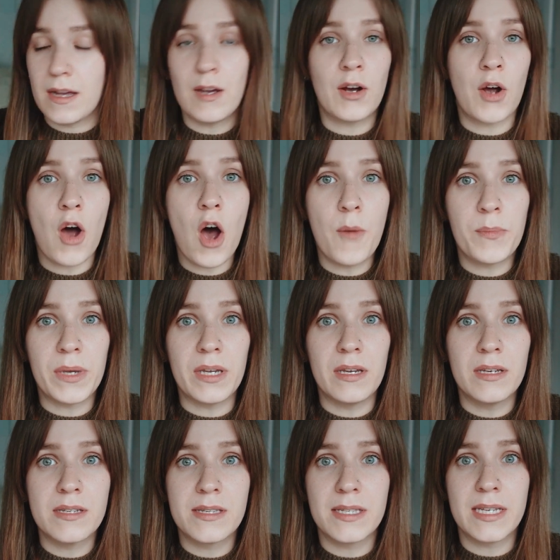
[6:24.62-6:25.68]
a
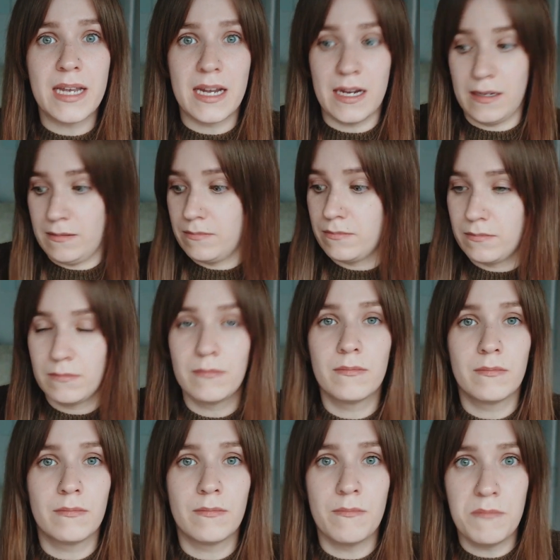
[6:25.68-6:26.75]
copy saying,
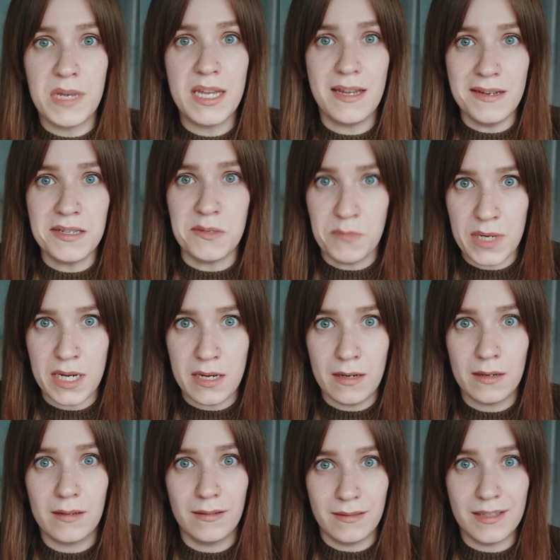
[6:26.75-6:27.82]
me is
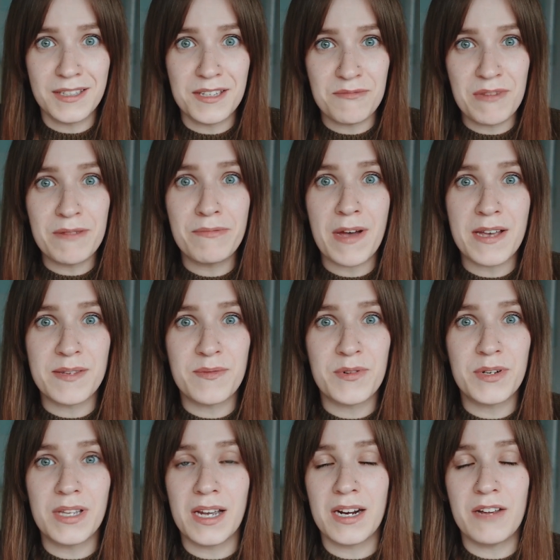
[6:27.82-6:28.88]
me, this is my
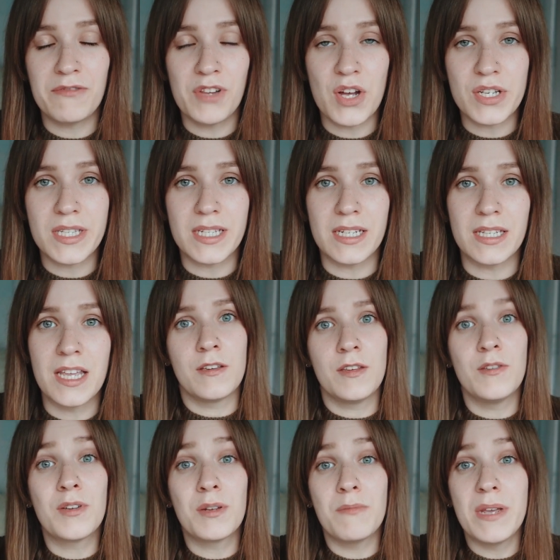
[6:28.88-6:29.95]
passport, and I've lost it.
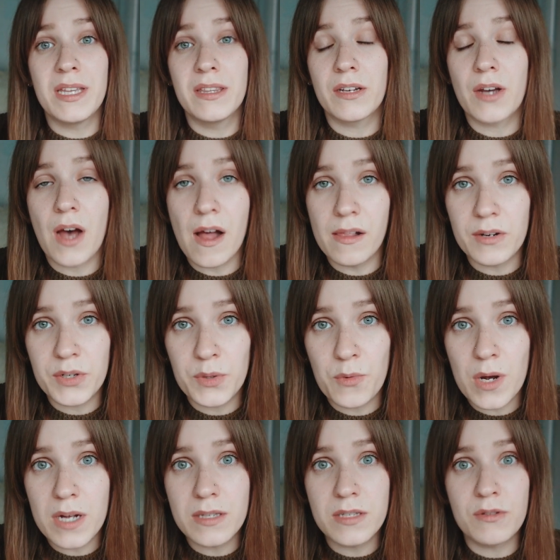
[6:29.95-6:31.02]
You can make the colored
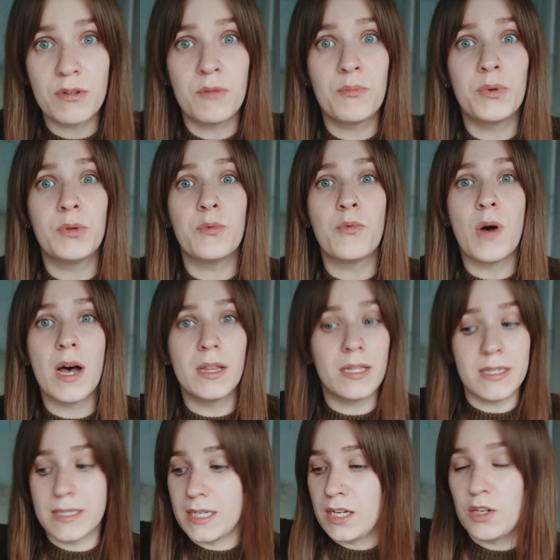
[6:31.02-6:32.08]
ones, you can put one,
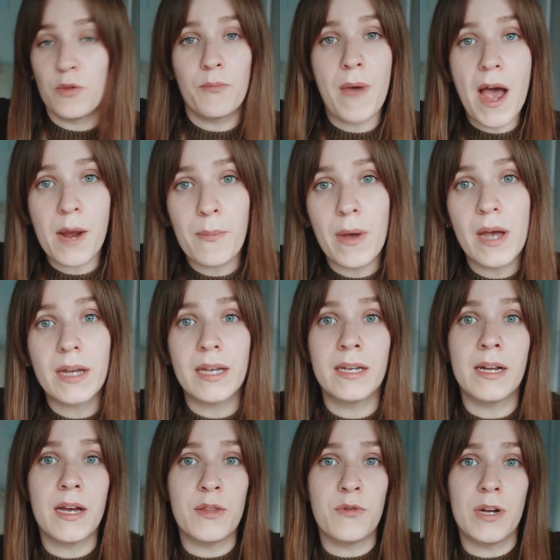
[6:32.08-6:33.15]
let's say, in your backpack,
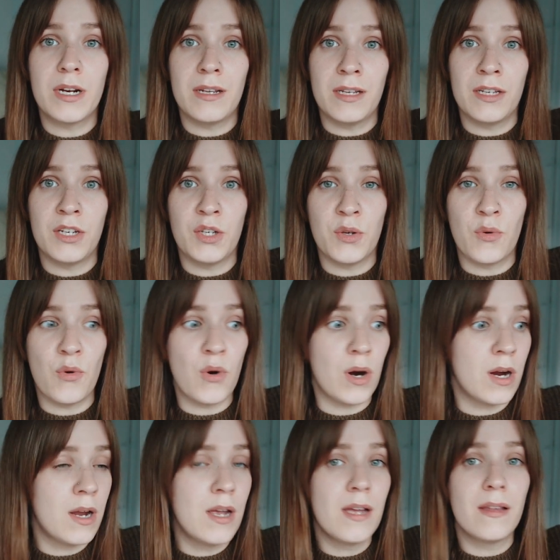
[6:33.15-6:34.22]
another one in your
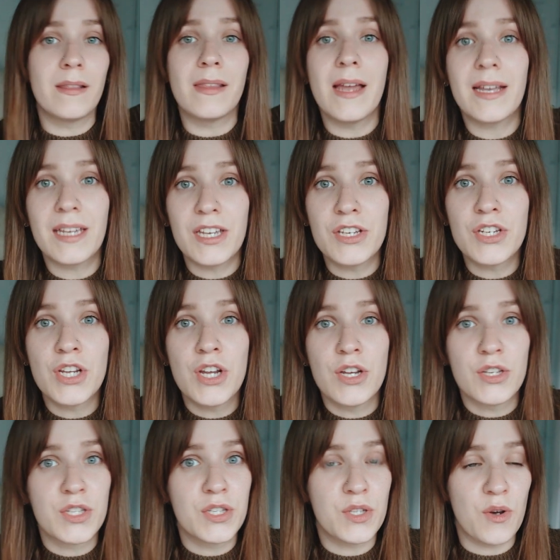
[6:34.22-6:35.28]
luggage,
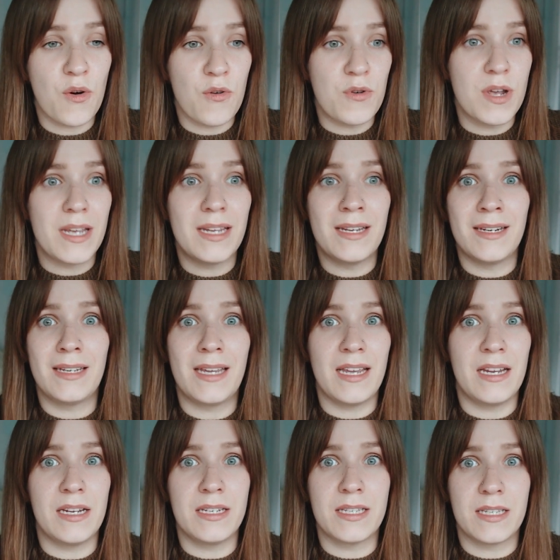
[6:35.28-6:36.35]
so in
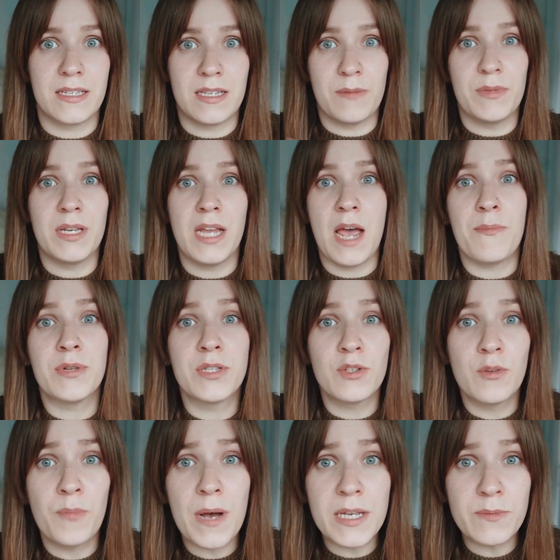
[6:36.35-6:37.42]
case something happens to
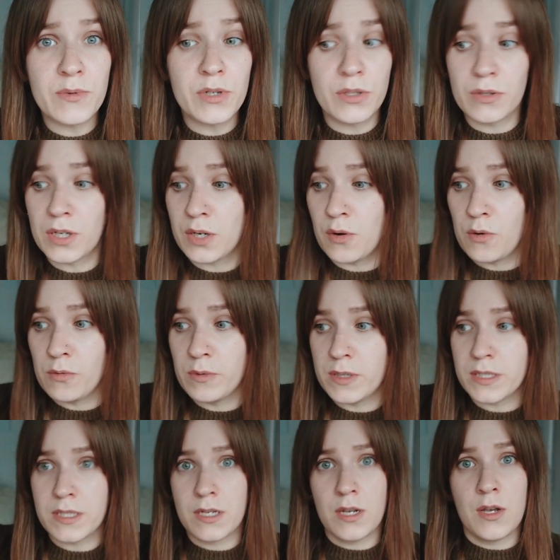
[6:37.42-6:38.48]
your passport, you can
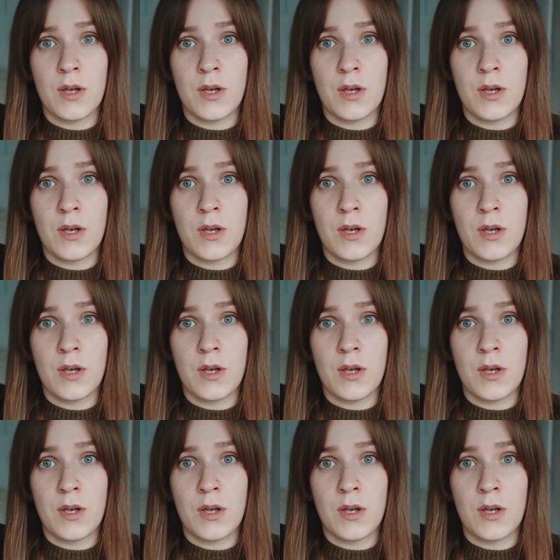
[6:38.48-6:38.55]
always